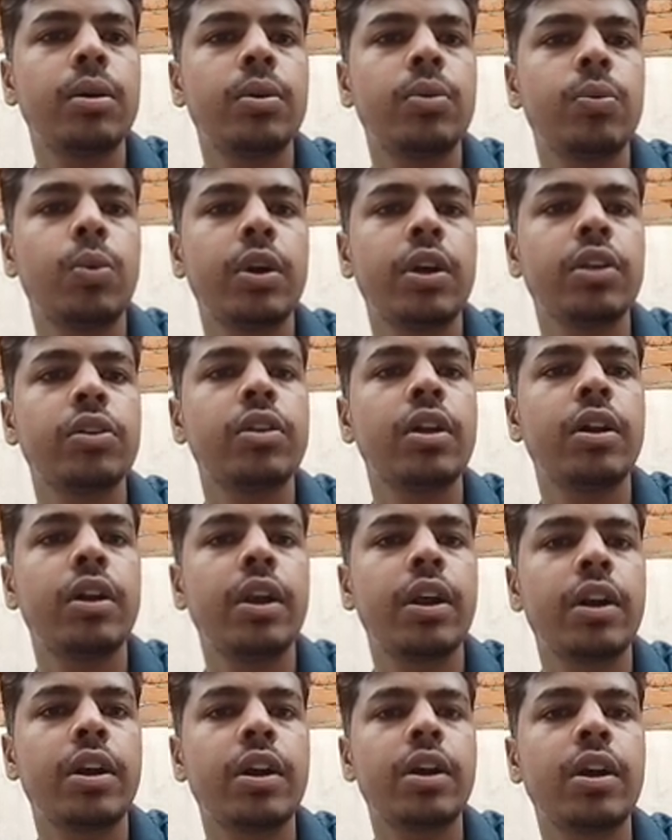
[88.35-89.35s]
what is the
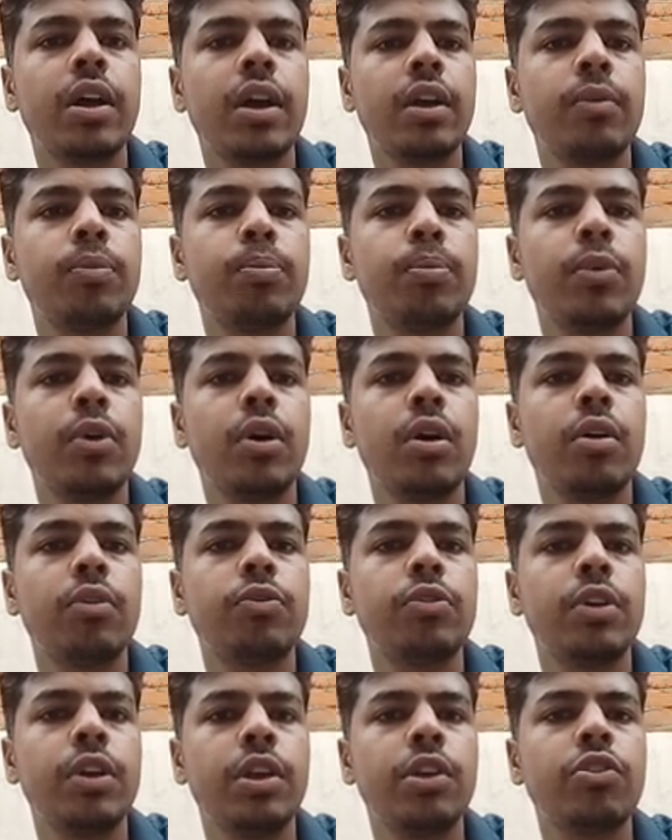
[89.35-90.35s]
data type of
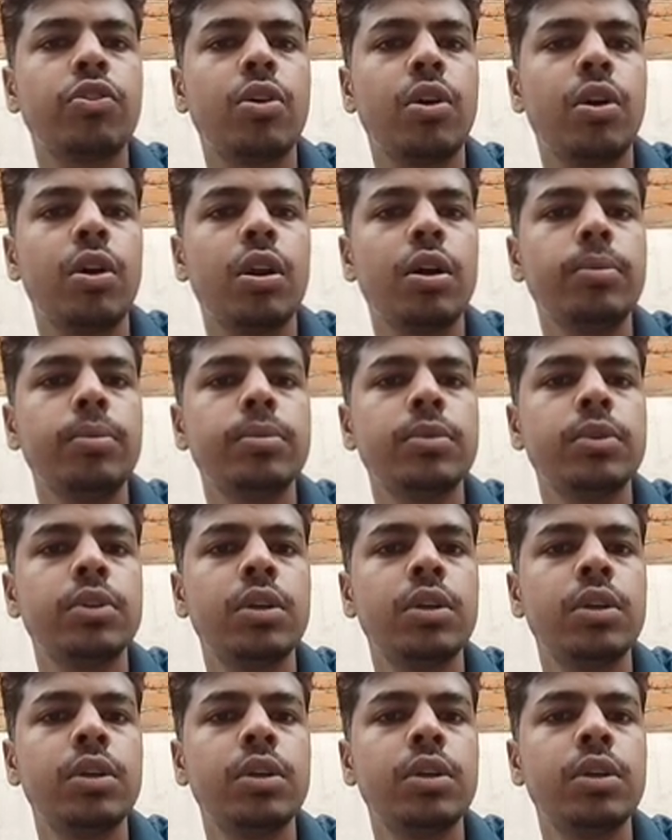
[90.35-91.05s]
each column.